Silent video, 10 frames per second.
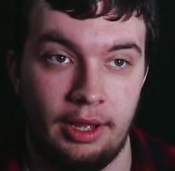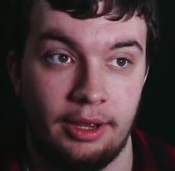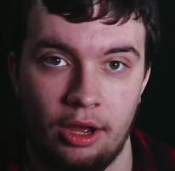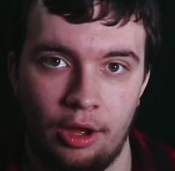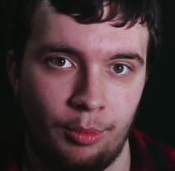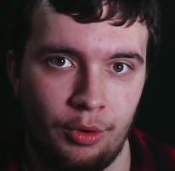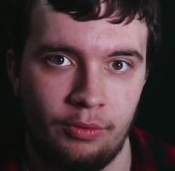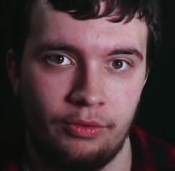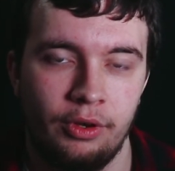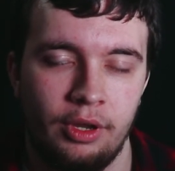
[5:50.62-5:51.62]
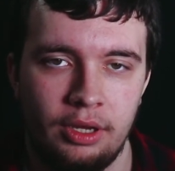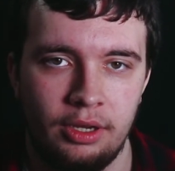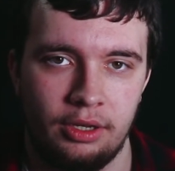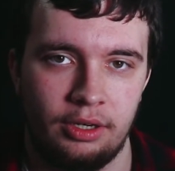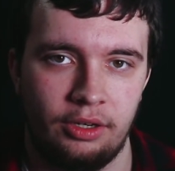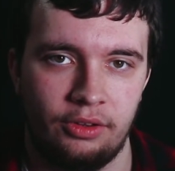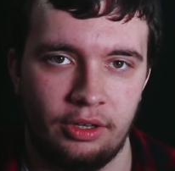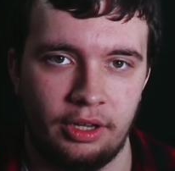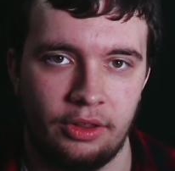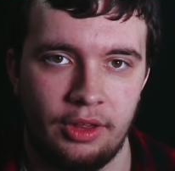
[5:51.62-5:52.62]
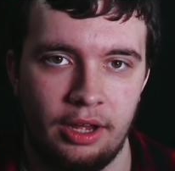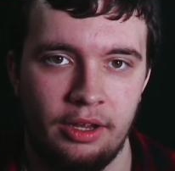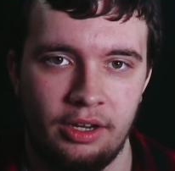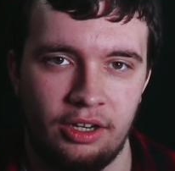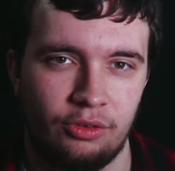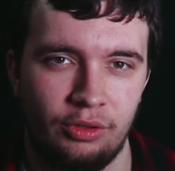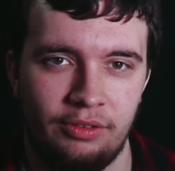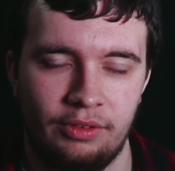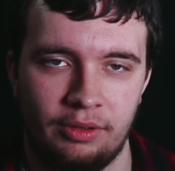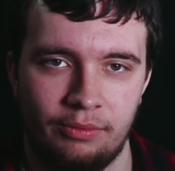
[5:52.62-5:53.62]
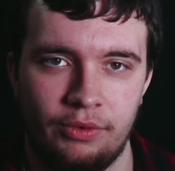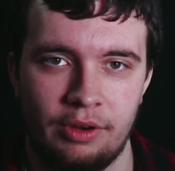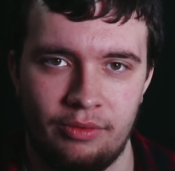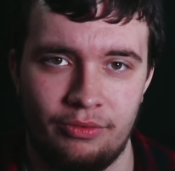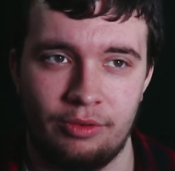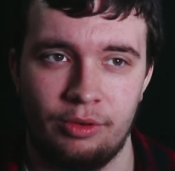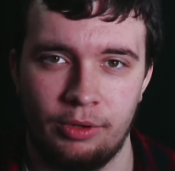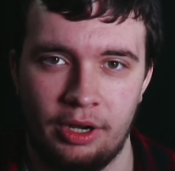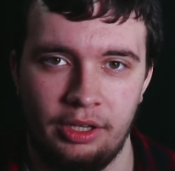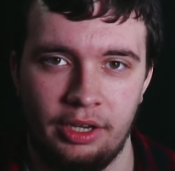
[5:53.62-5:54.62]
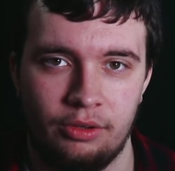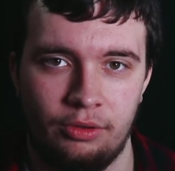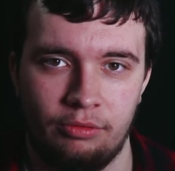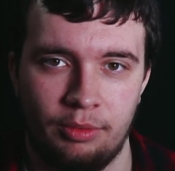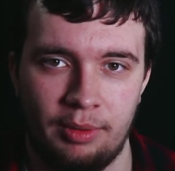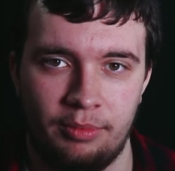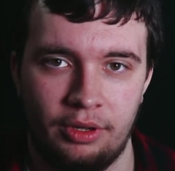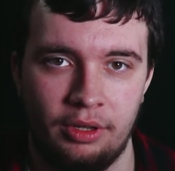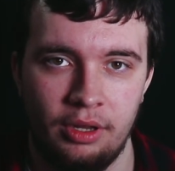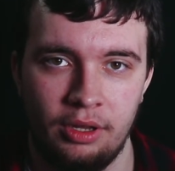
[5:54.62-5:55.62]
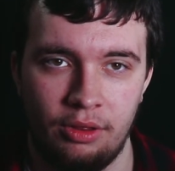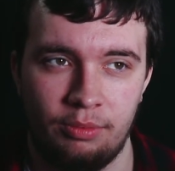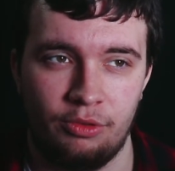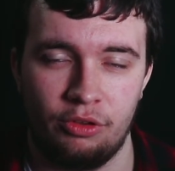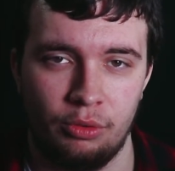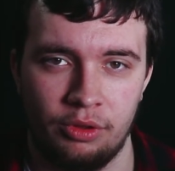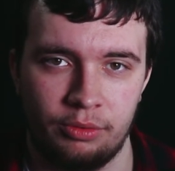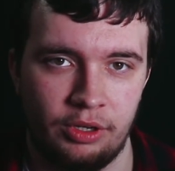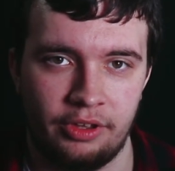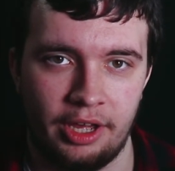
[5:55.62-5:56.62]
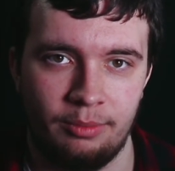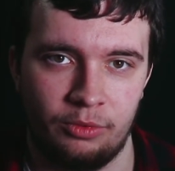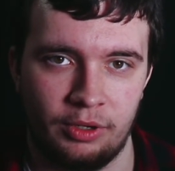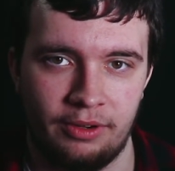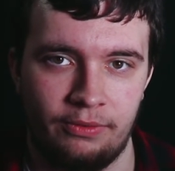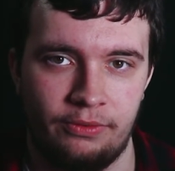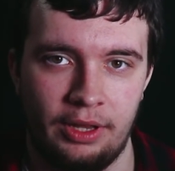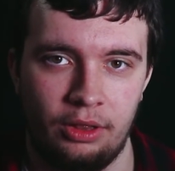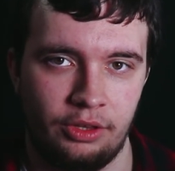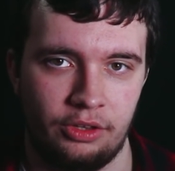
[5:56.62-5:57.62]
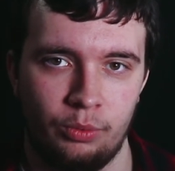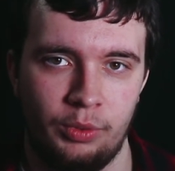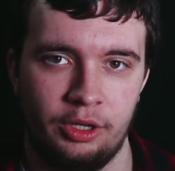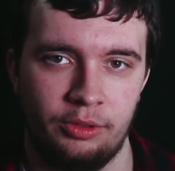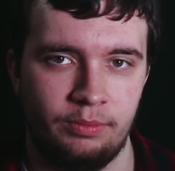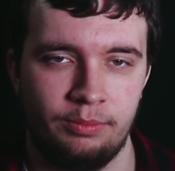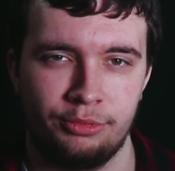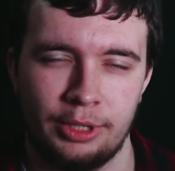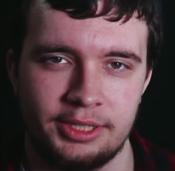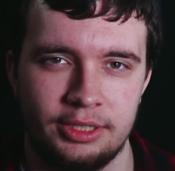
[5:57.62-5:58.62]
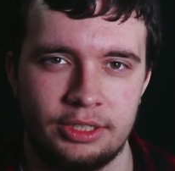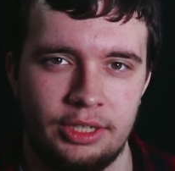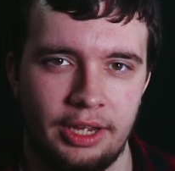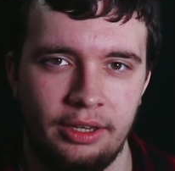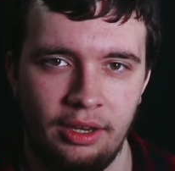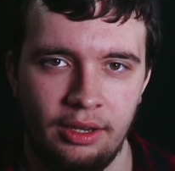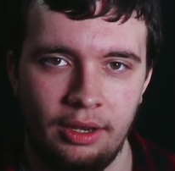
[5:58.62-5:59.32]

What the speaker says: I can't move and anything like that. It's only like very, very rarely. I can only remember 2 or 3 times where I felt this weird presence there.